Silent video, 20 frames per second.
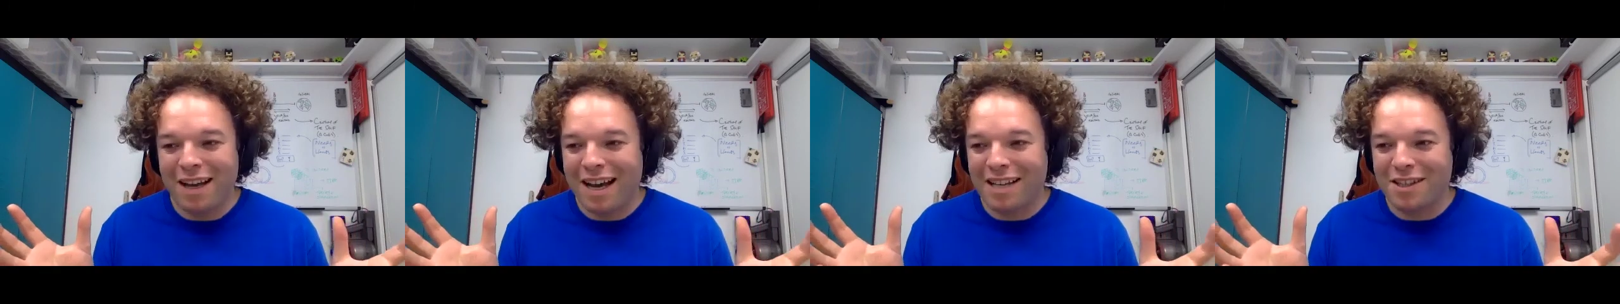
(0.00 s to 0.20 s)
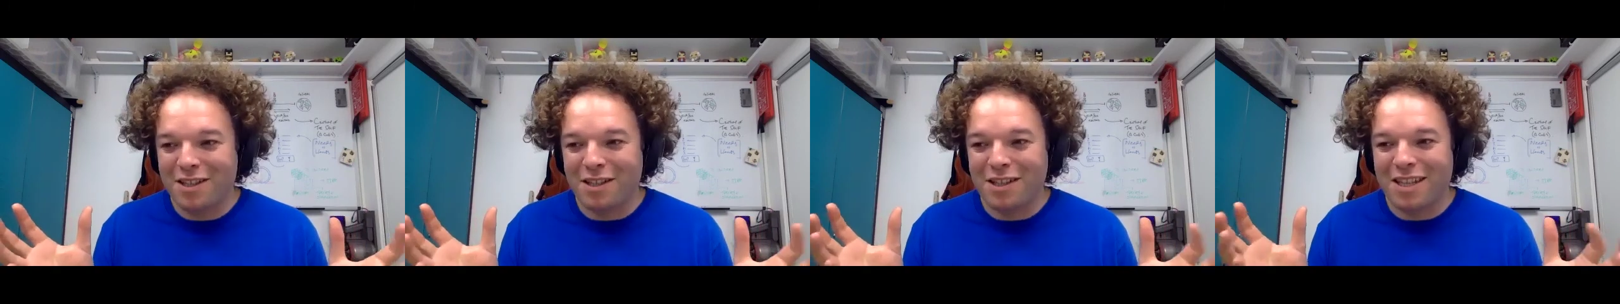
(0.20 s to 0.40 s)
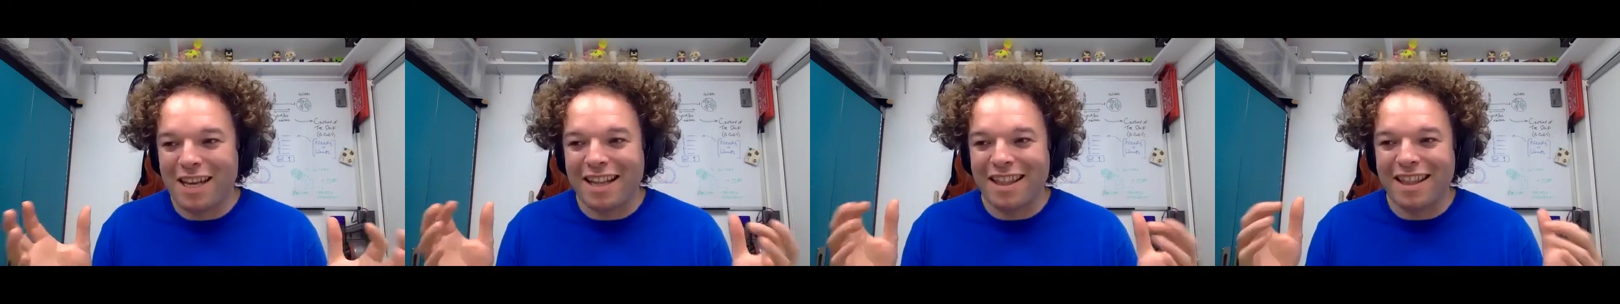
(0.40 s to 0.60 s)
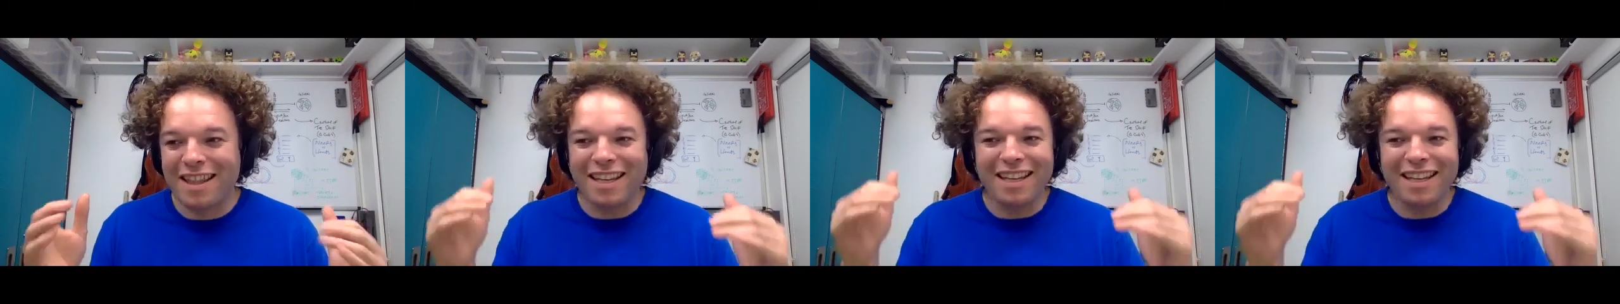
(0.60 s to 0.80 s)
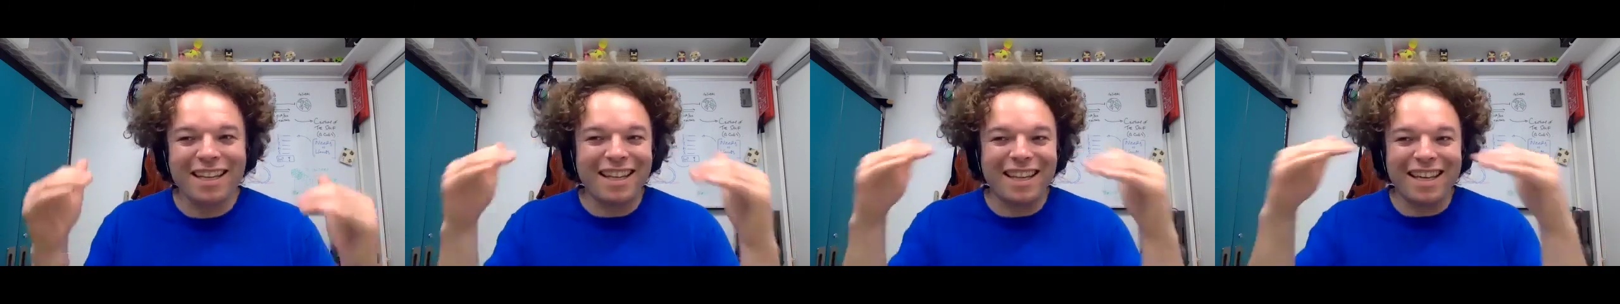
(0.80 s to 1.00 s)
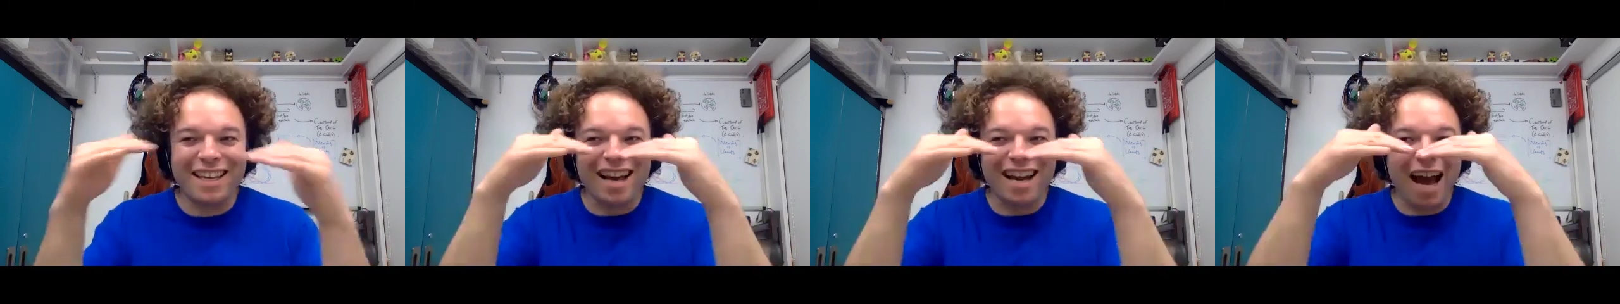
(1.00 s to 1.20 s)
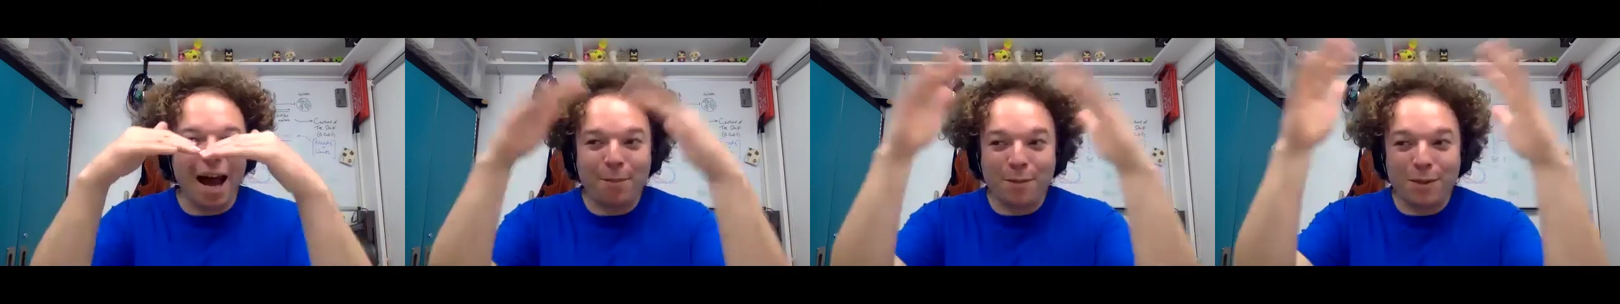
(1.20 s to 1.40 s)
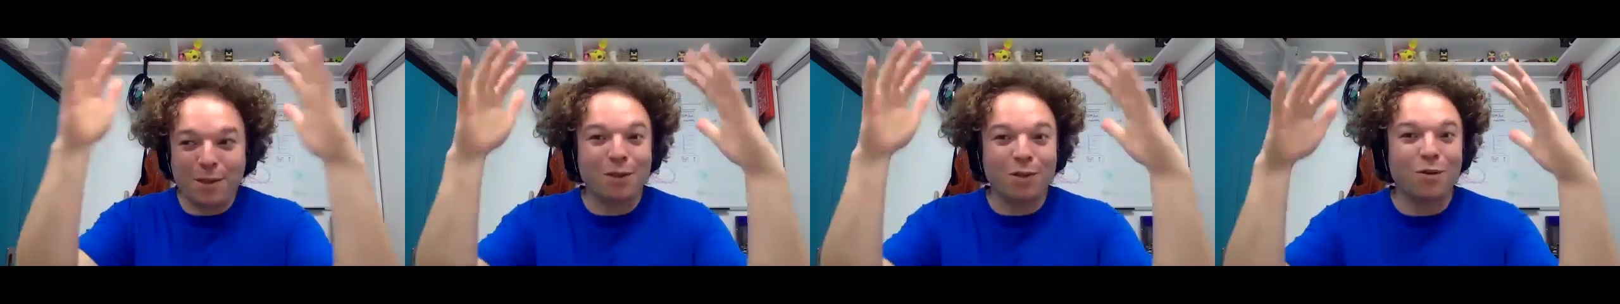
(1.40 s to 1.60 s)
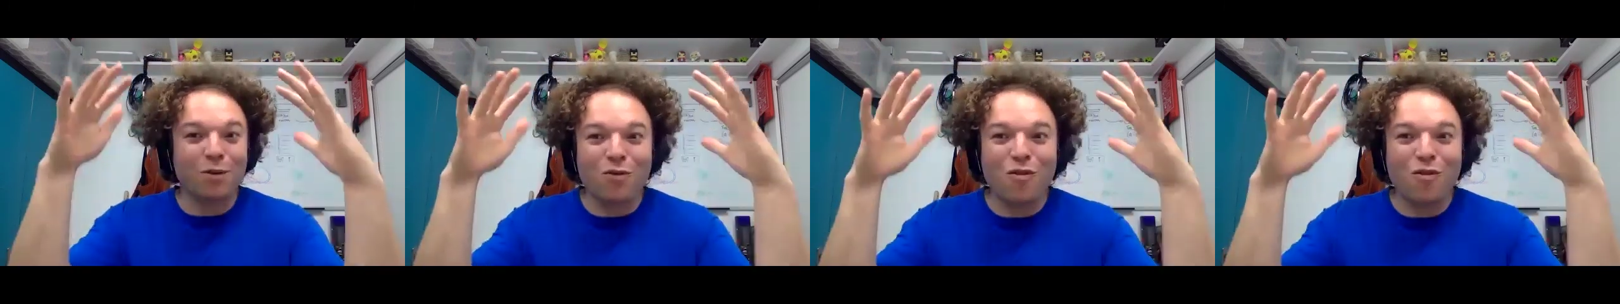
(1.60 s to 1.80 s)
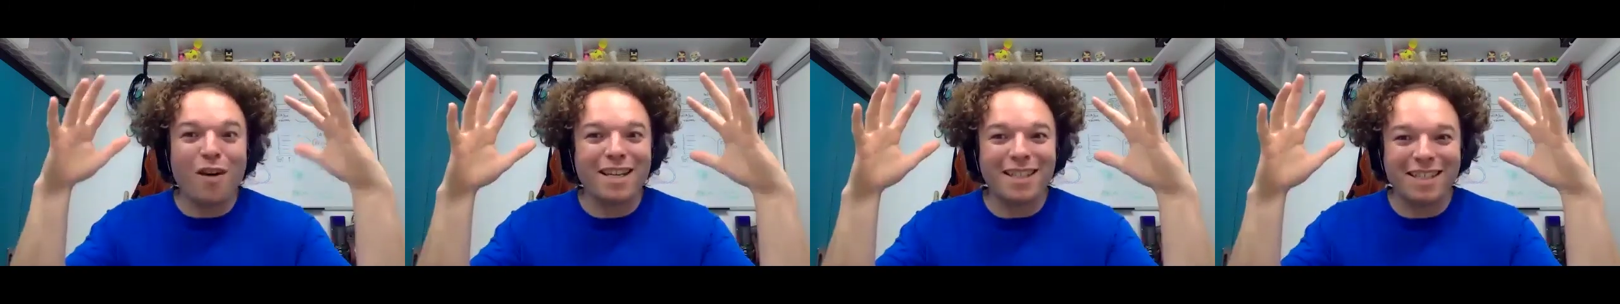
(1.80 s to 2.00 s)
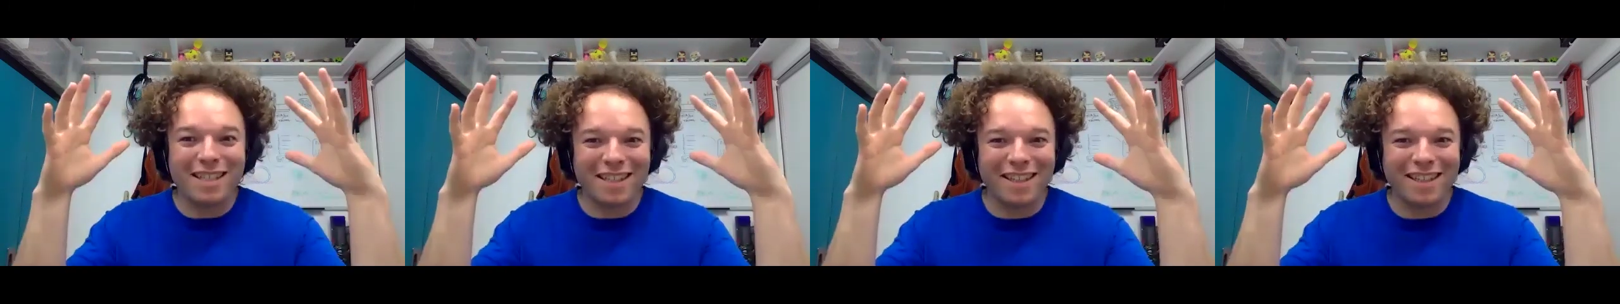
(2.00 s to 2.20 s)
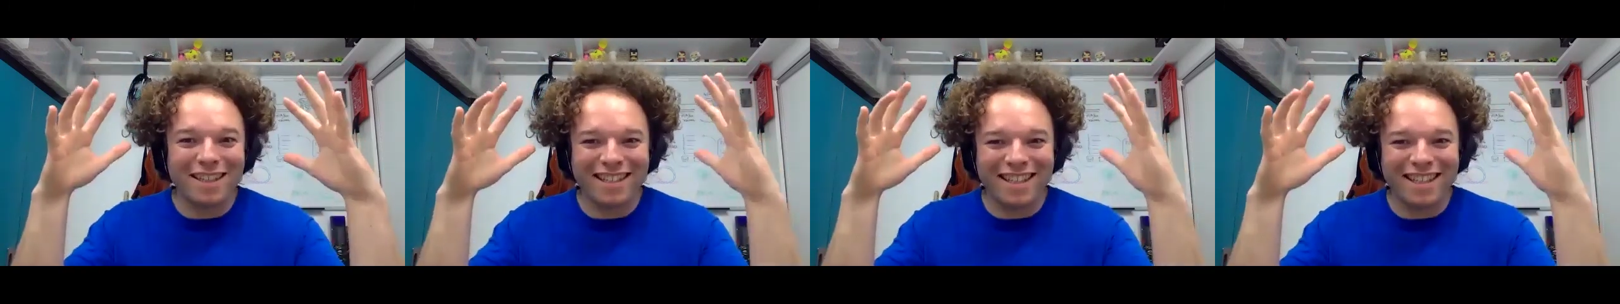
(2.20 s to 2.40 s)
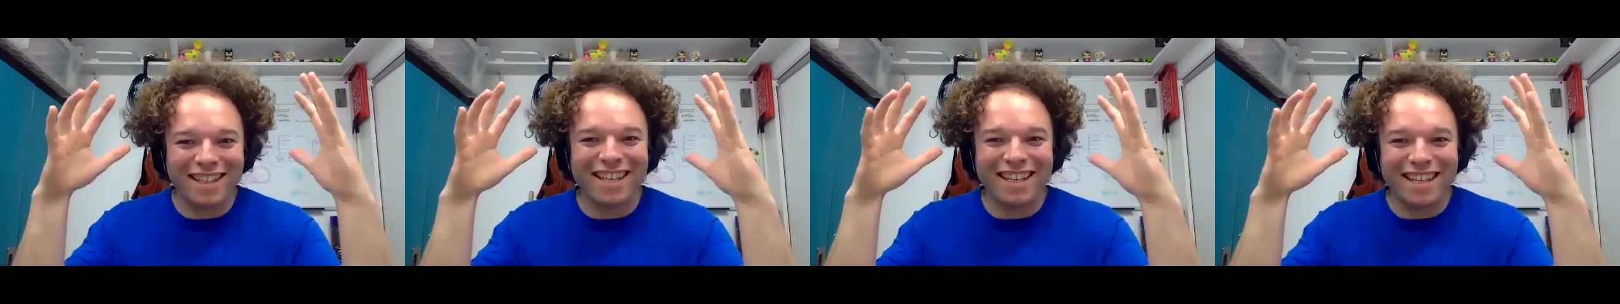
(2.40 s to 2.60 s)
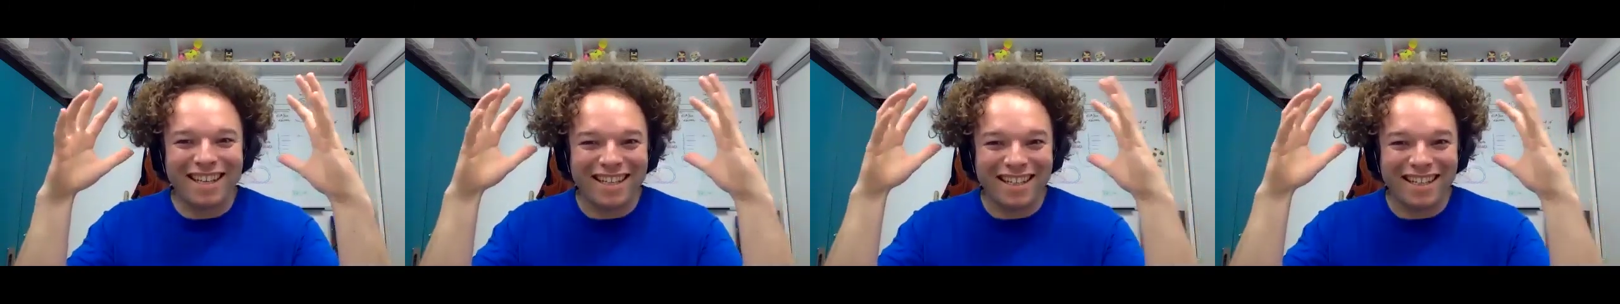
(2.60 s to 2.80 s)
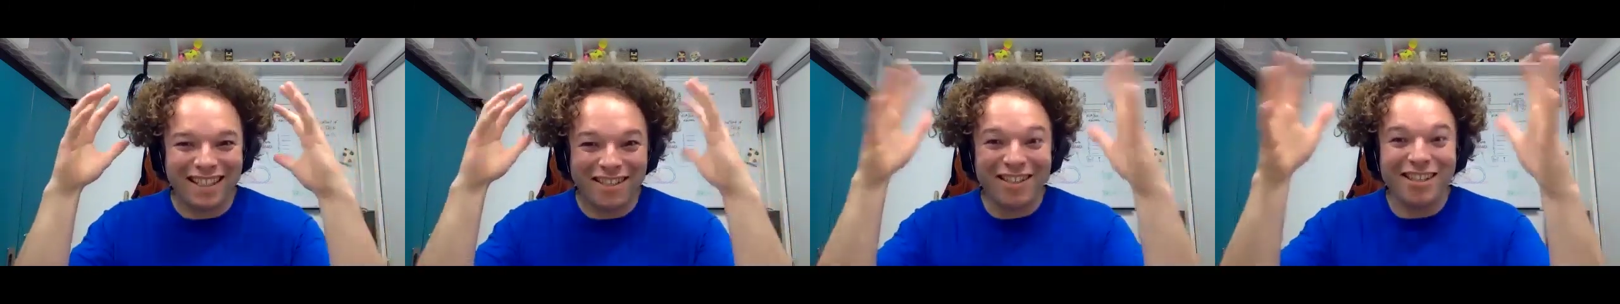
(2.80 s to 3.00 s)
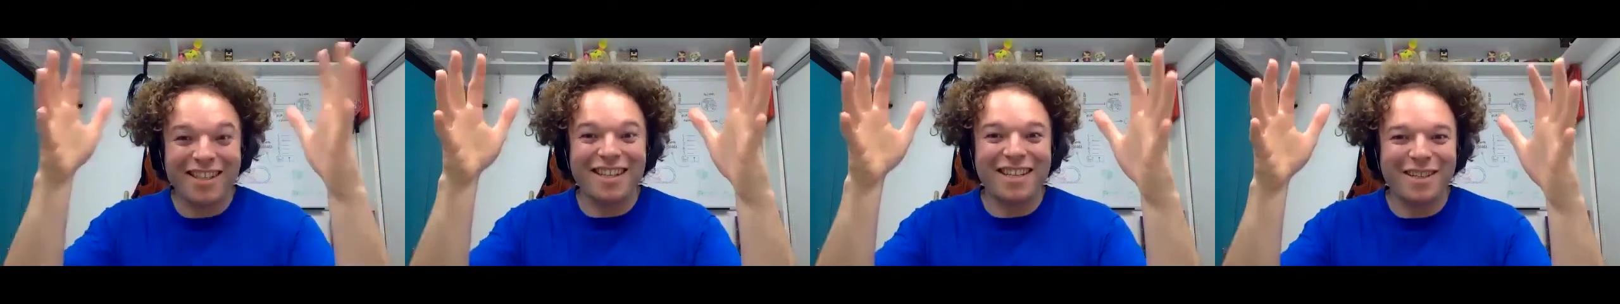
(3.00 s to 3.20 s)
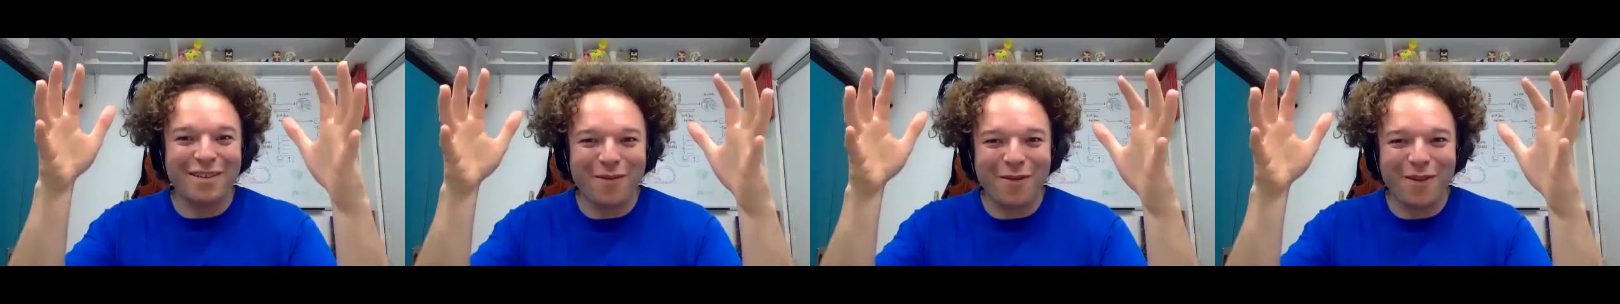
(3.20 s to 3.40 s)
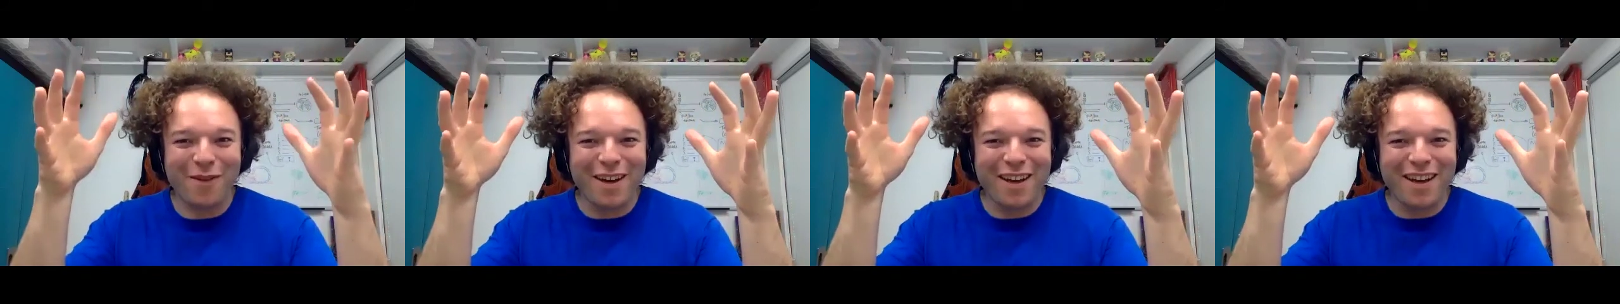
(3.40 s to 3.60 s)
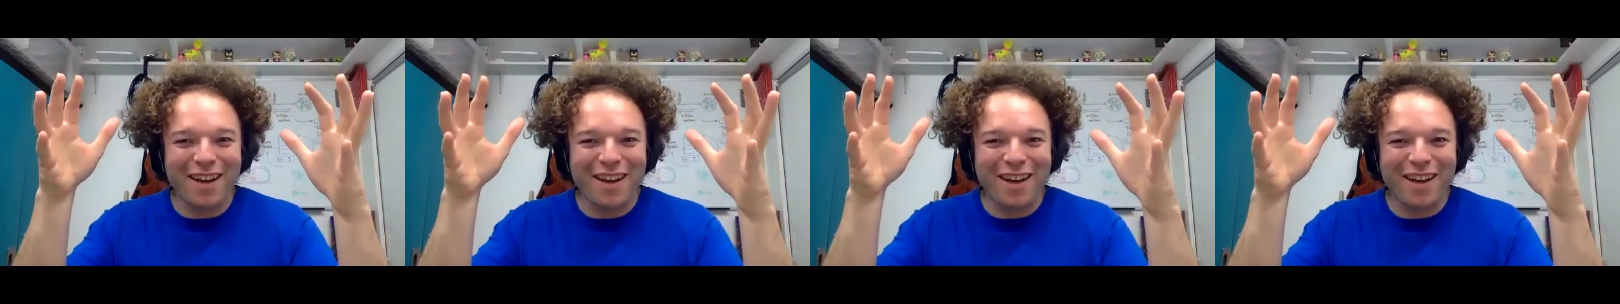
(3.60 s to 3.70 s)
as you said, the absolute craziness that it can achieve,